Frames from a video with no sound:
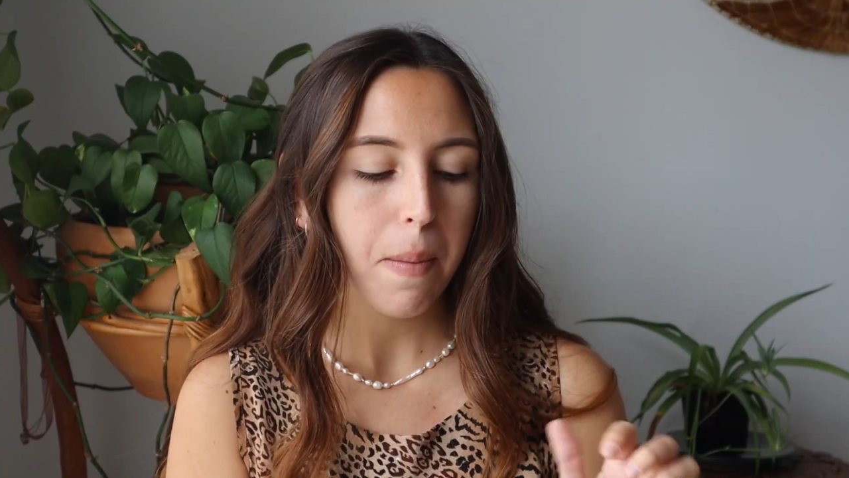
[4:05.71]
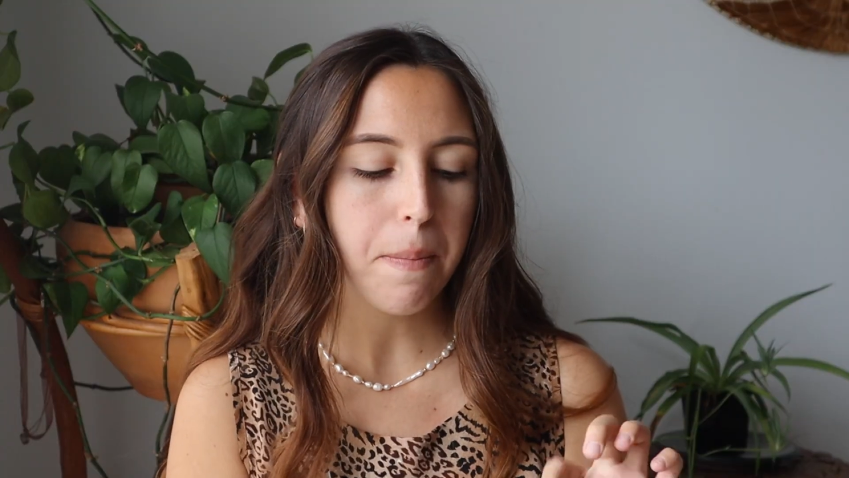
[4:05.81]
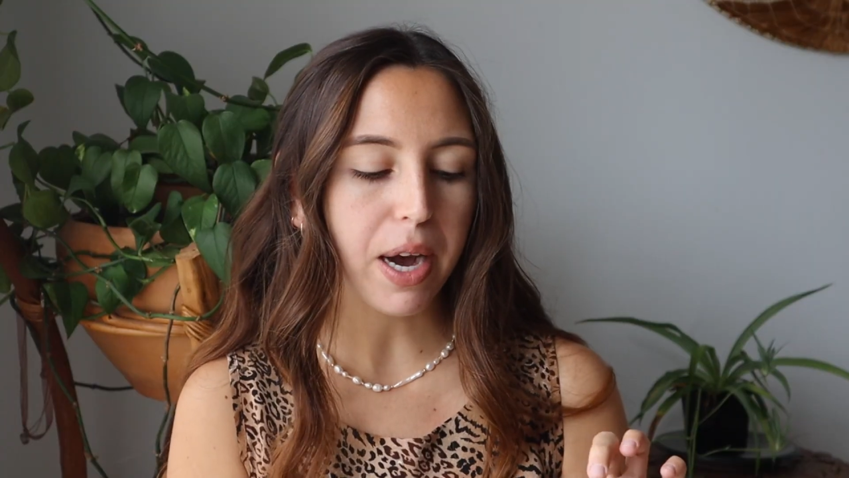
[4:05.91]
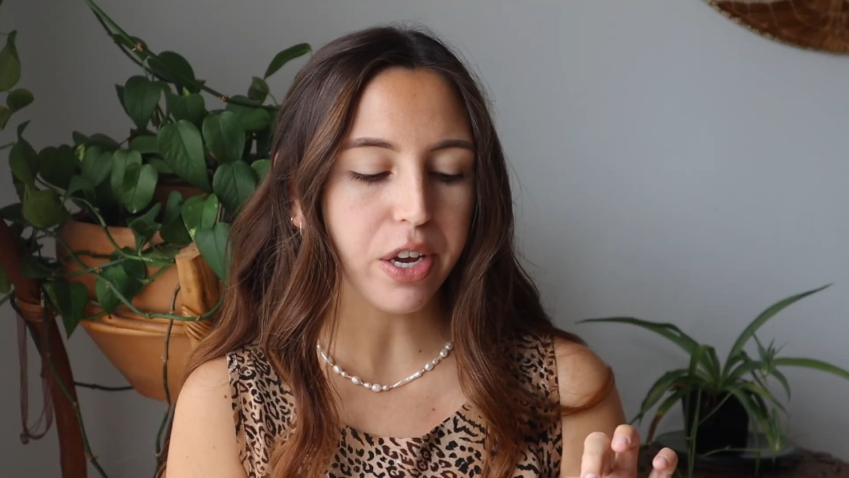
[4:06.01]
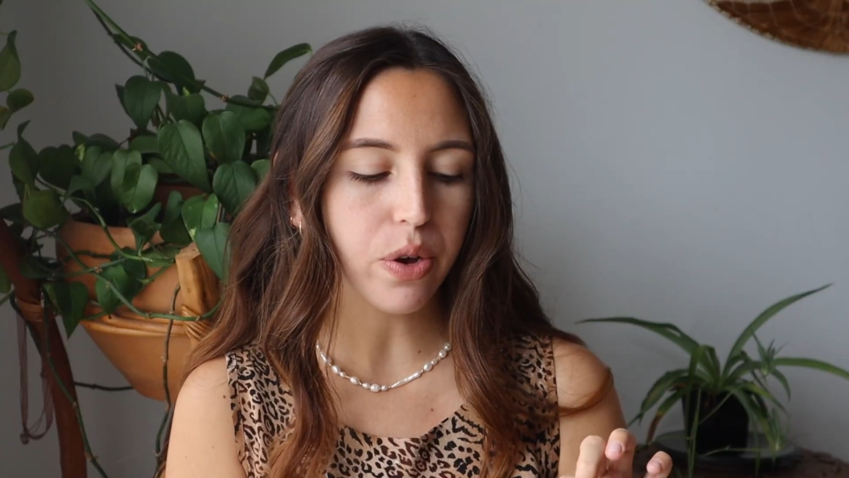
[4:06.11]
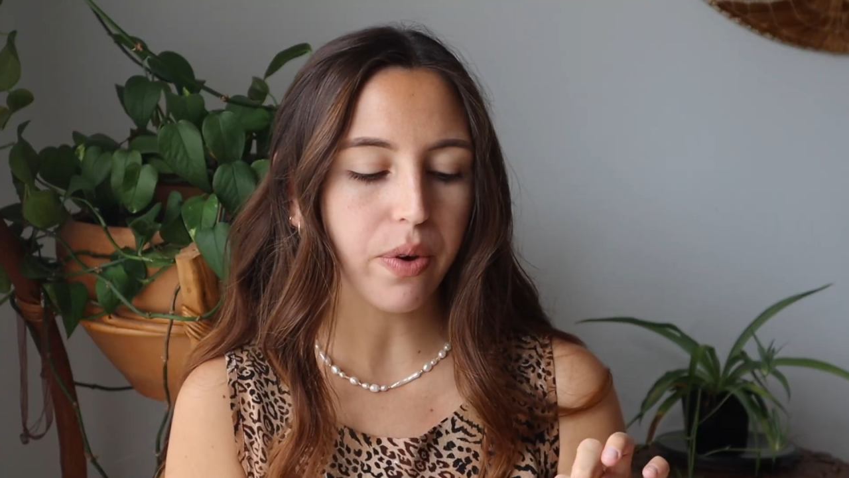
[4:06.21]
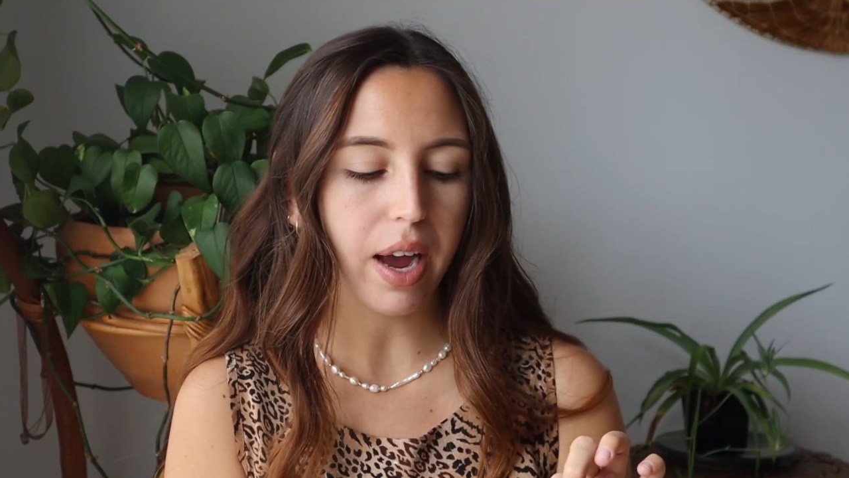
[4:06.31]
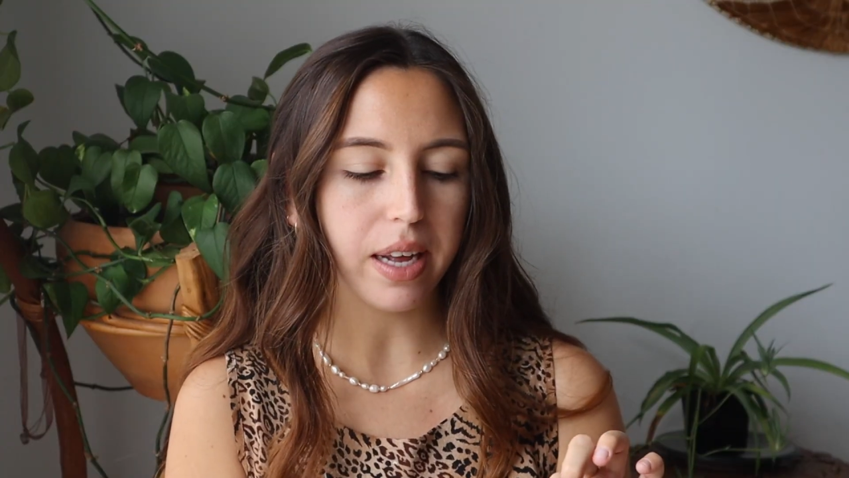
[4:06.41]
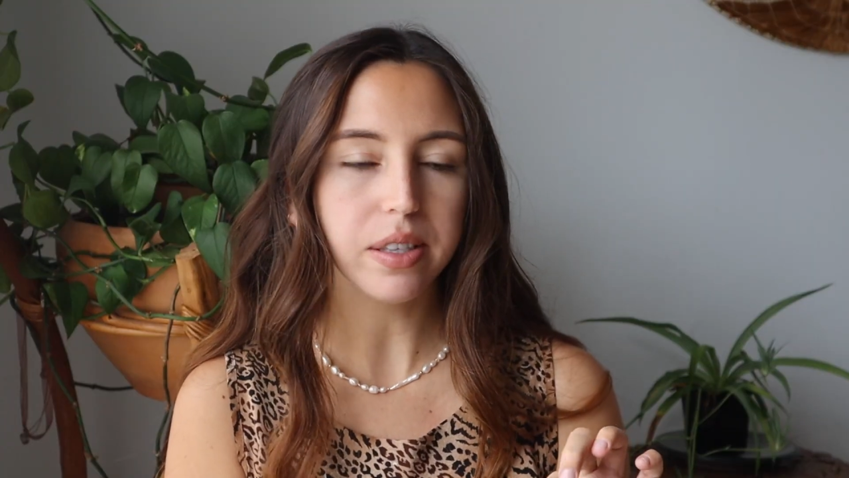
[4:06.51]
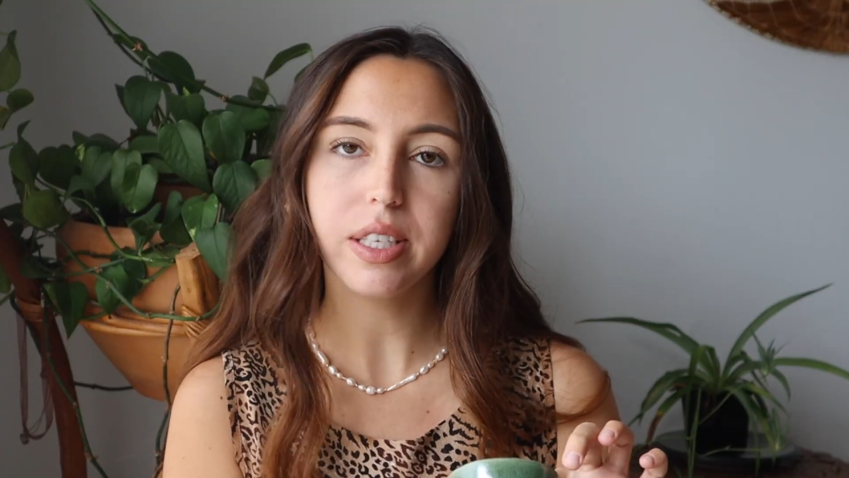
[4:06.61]
but you
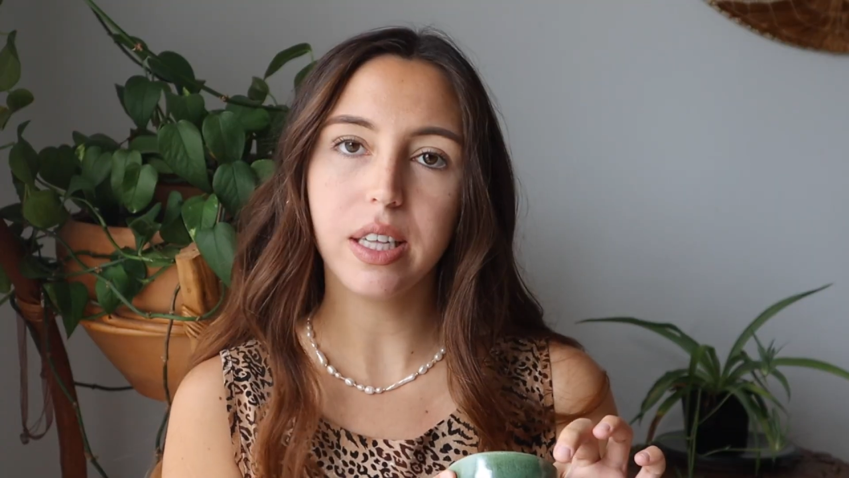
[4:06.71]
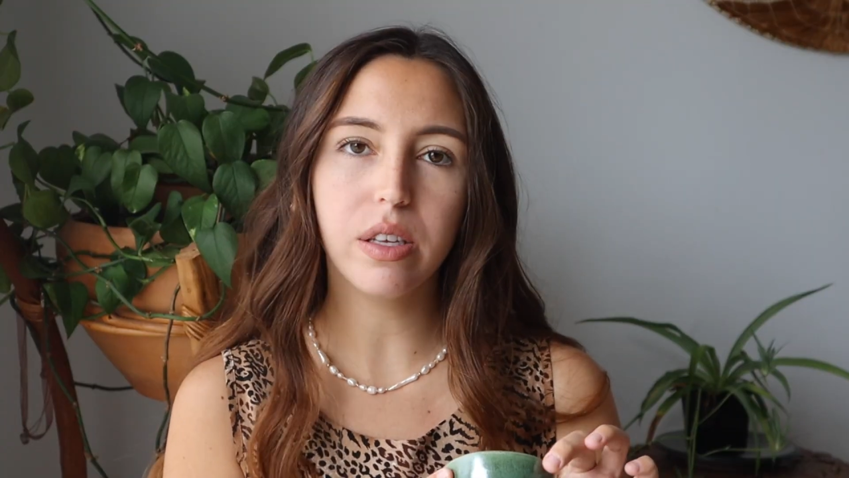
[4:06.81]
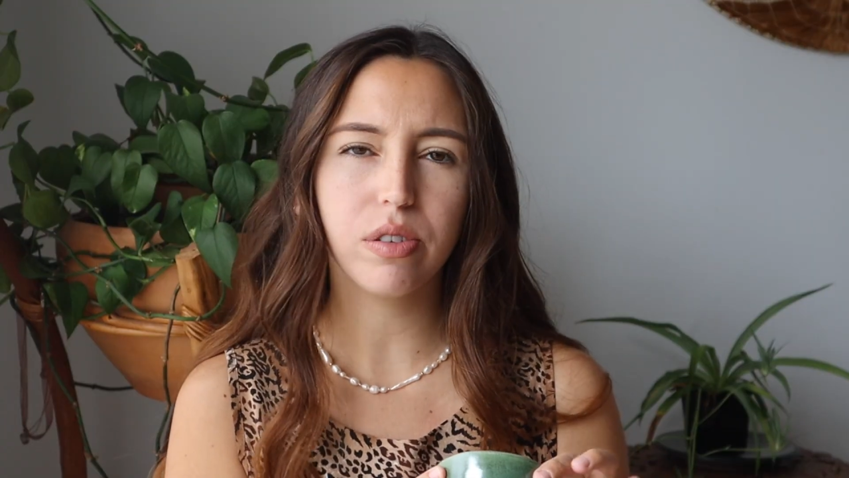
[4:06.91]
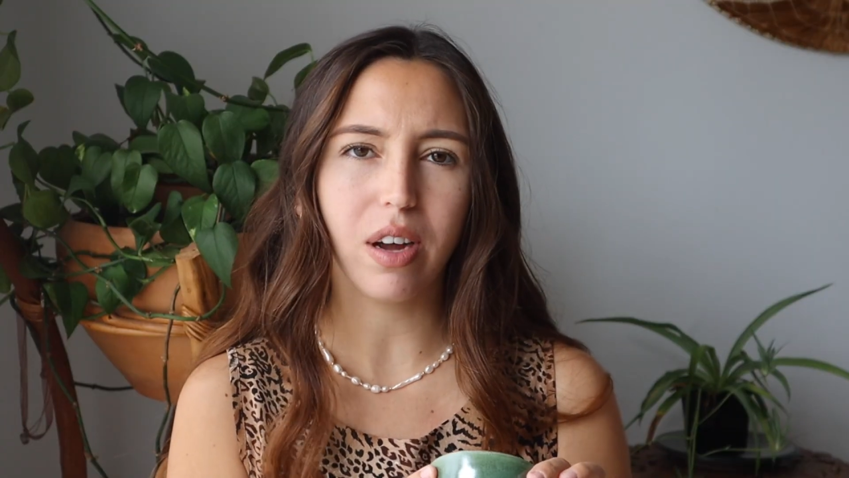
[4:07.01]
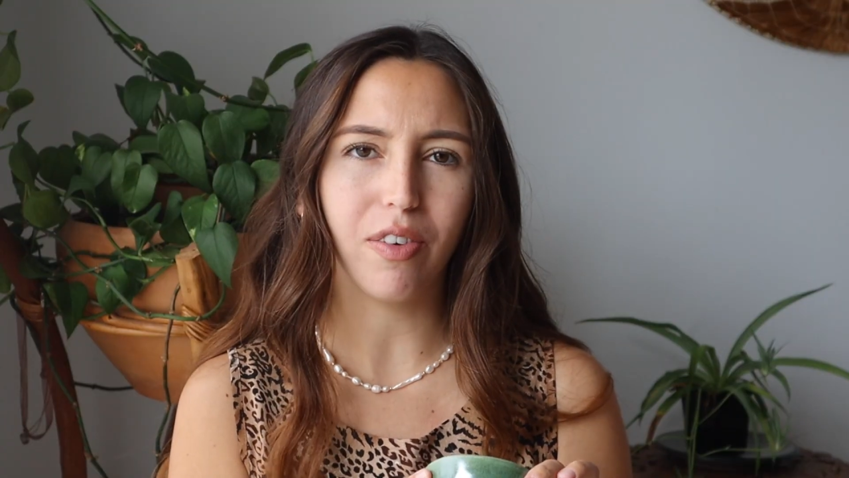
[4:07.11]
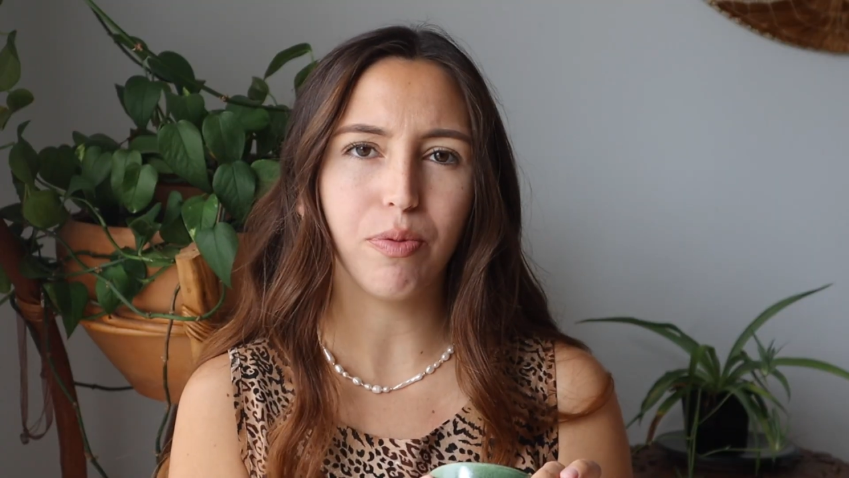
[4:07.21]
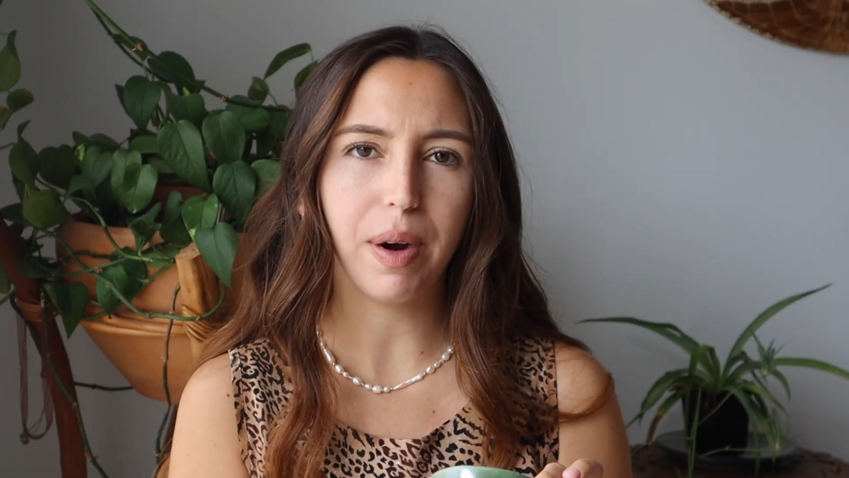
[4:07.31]
can see the scuff